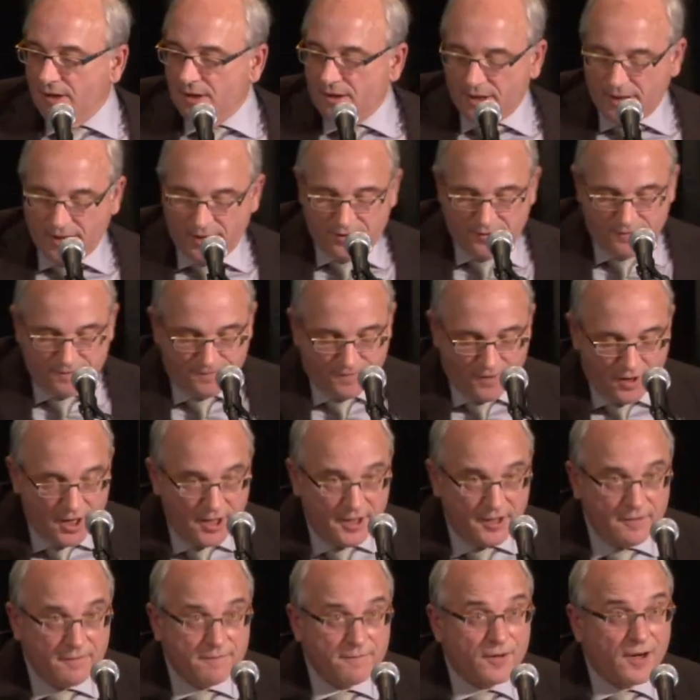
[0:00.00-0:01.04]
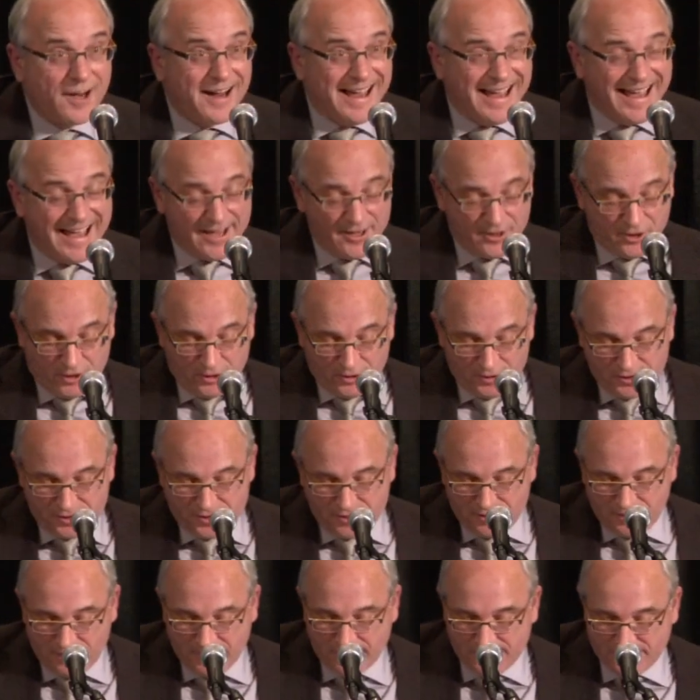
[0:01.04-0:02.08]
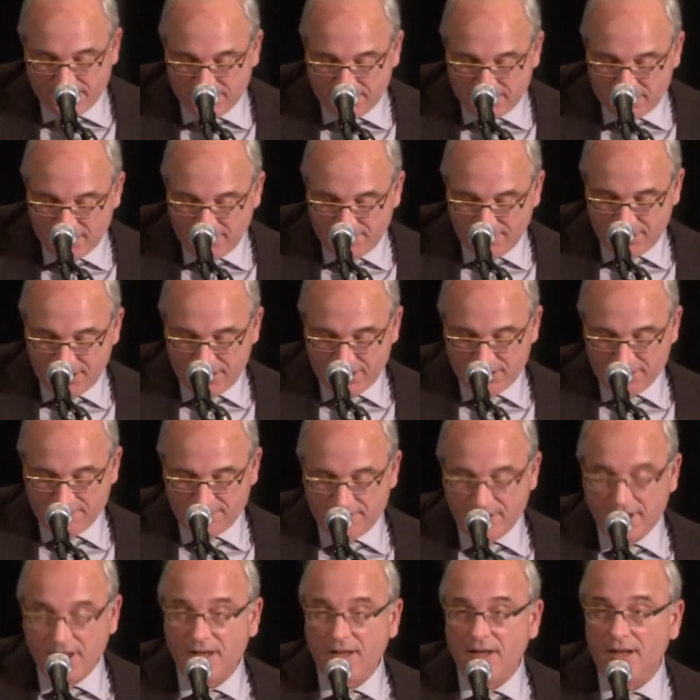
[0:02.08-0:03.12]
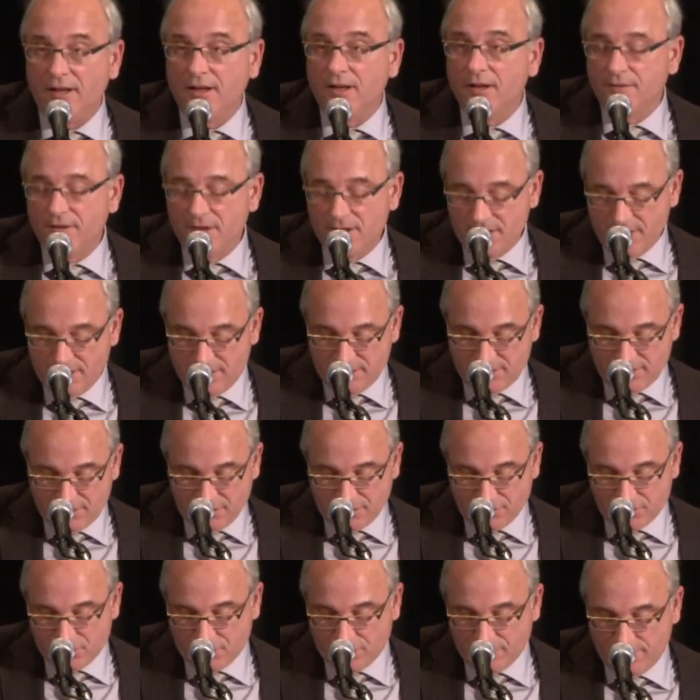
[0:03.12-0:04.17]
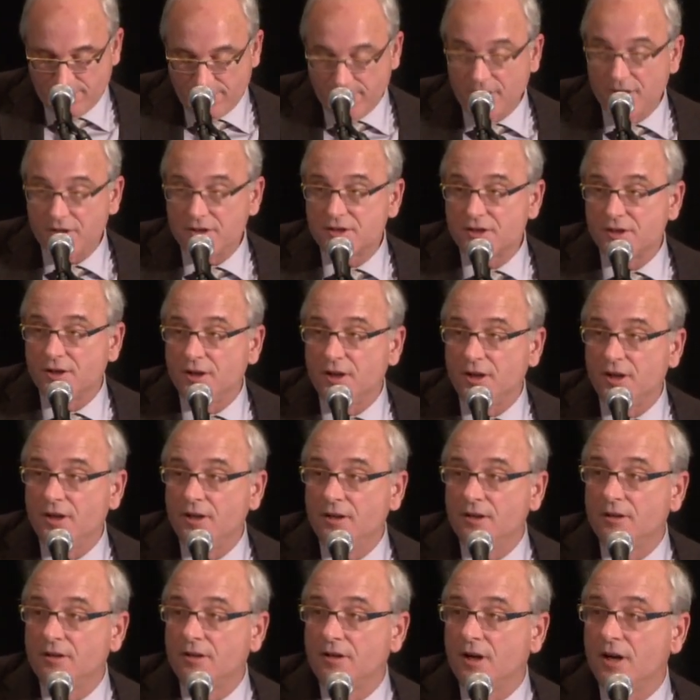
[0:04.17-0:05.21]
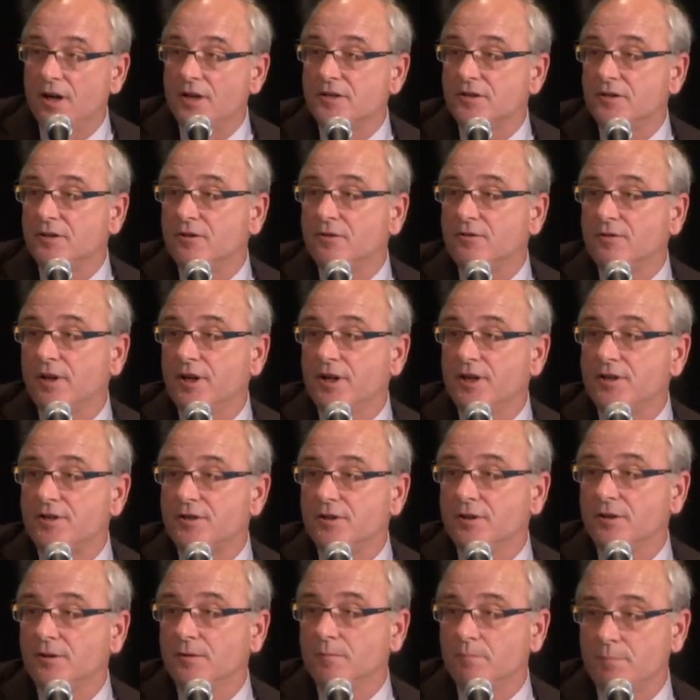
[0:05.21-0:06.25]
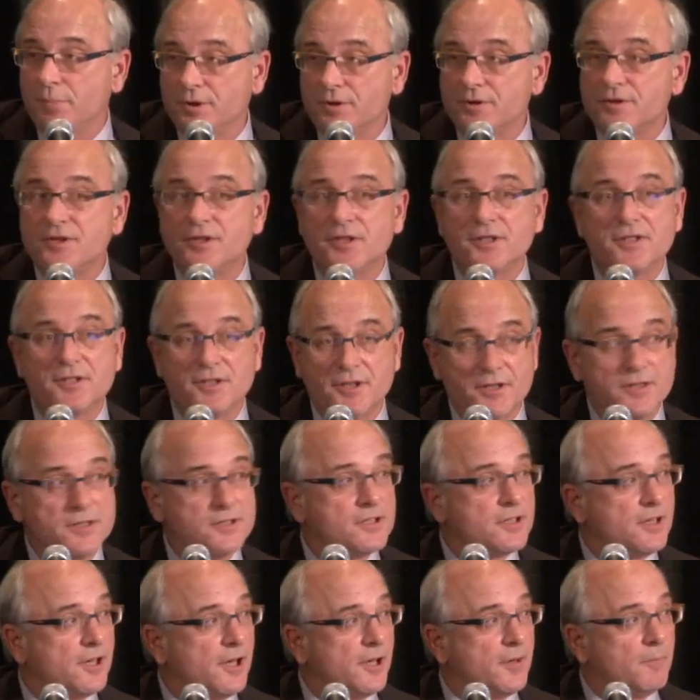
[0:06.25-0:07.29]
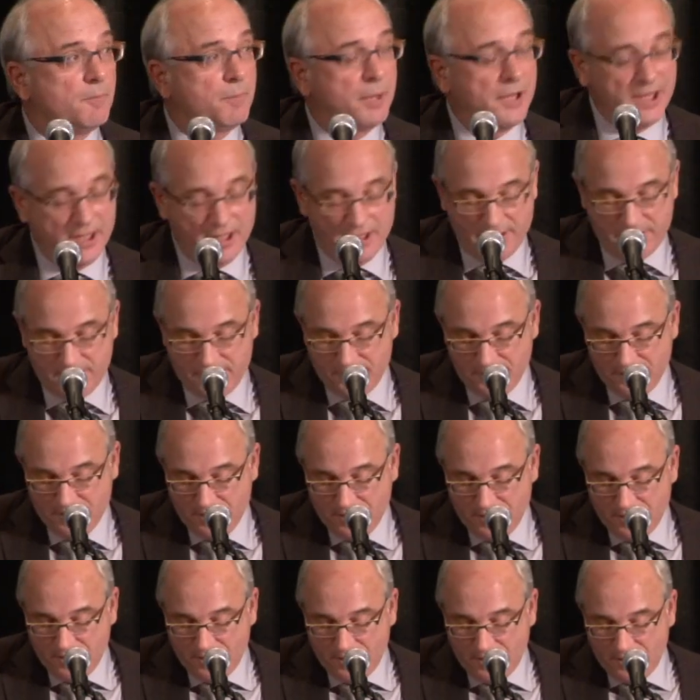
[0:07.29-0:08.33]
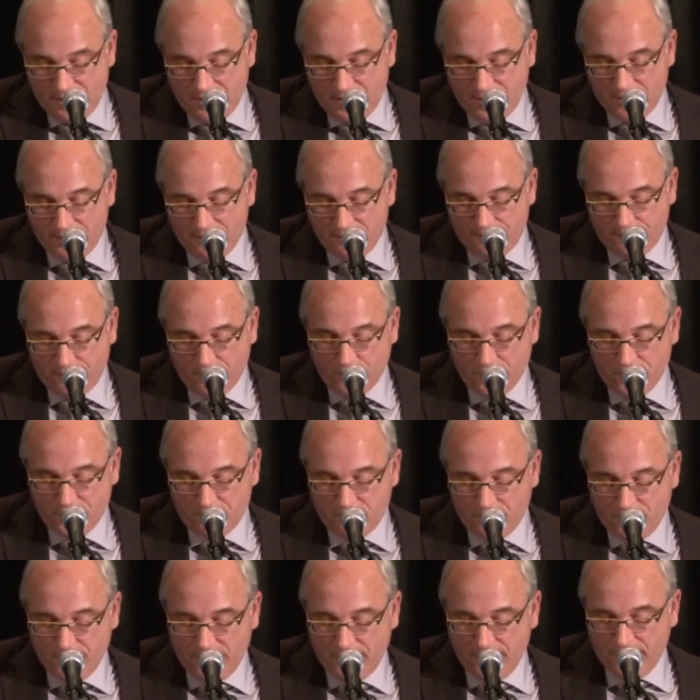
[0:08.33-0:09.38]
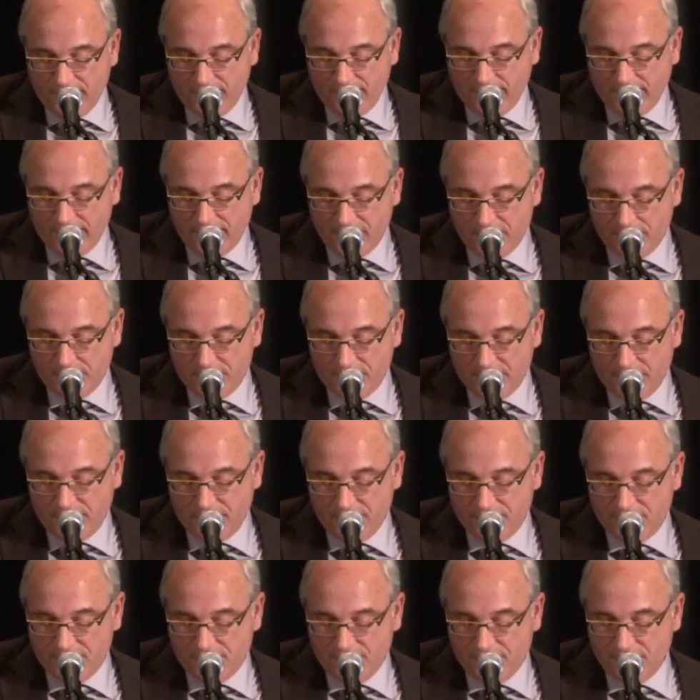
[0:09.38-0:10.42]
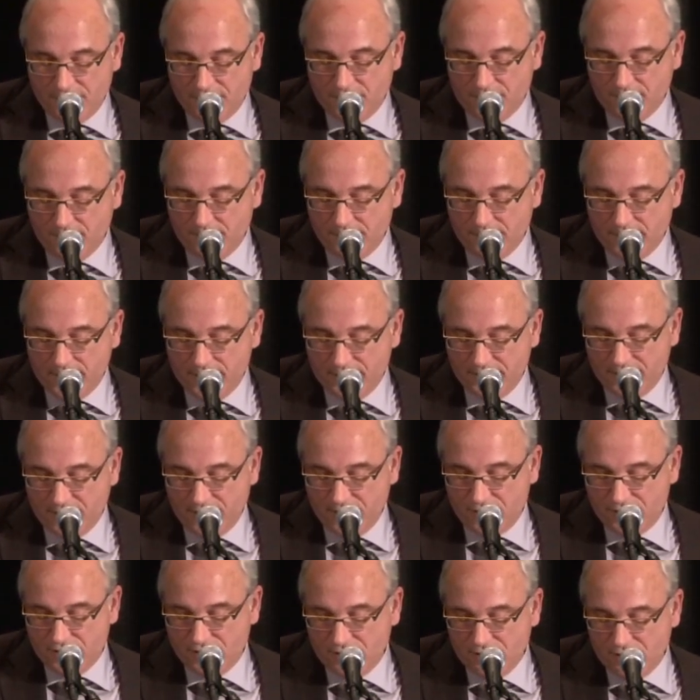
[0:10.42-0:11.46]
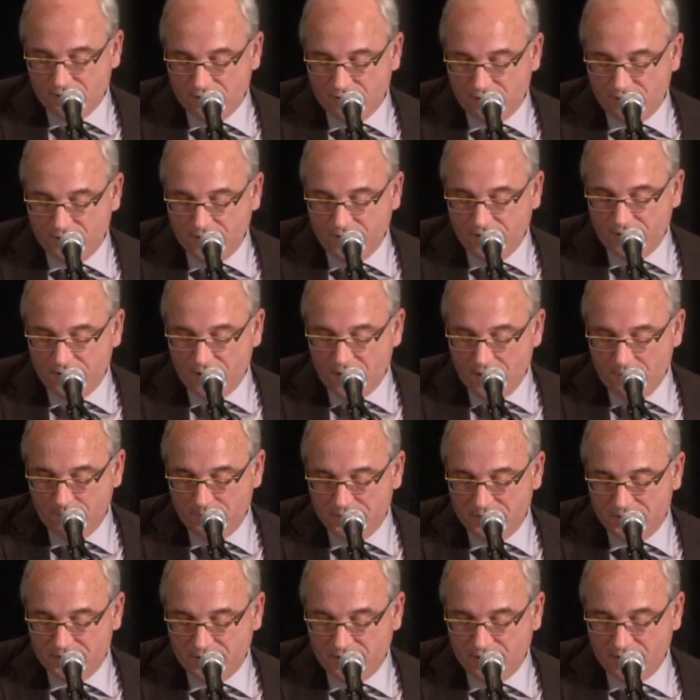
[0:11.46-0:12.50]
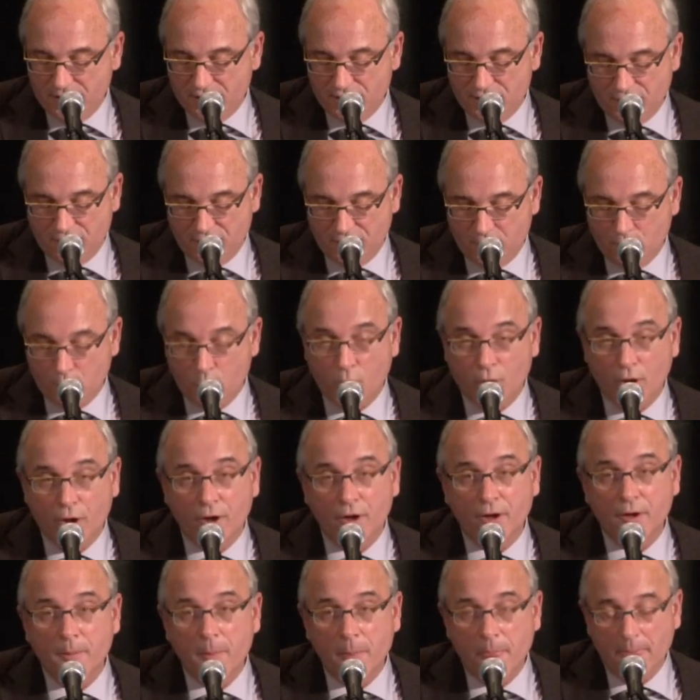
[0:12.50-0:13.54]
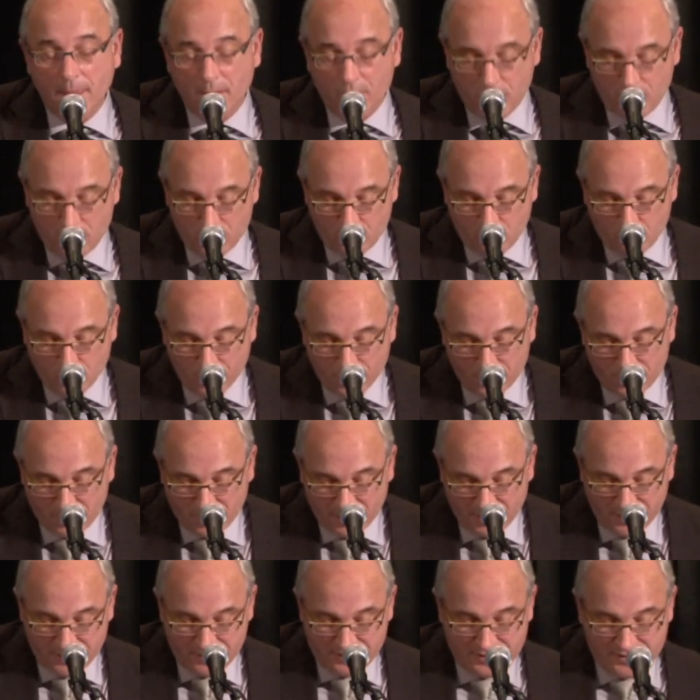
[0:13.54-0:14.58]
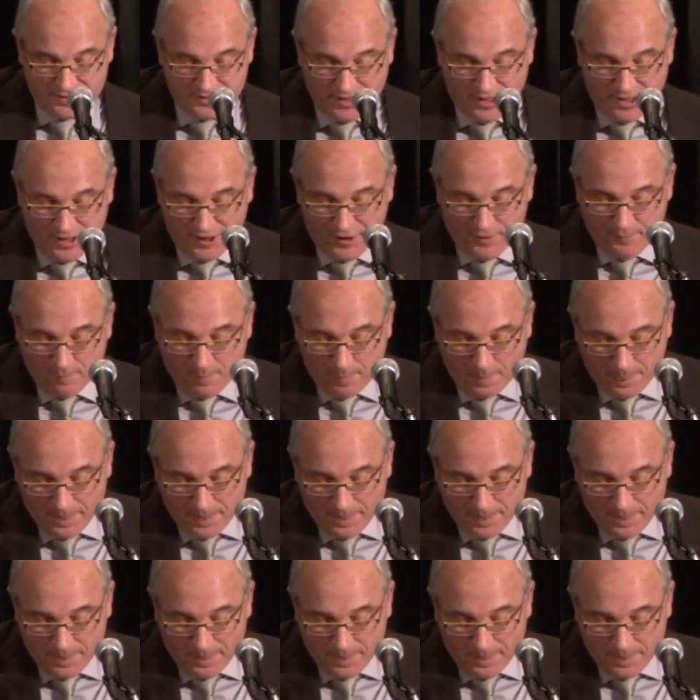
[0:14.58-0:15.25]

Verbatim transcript: they define for adults as activities of daily living, social functioning, concentration, persistence, and pace. And the fourth one, adaptation, deterioration, or decompensation in work or a work like setting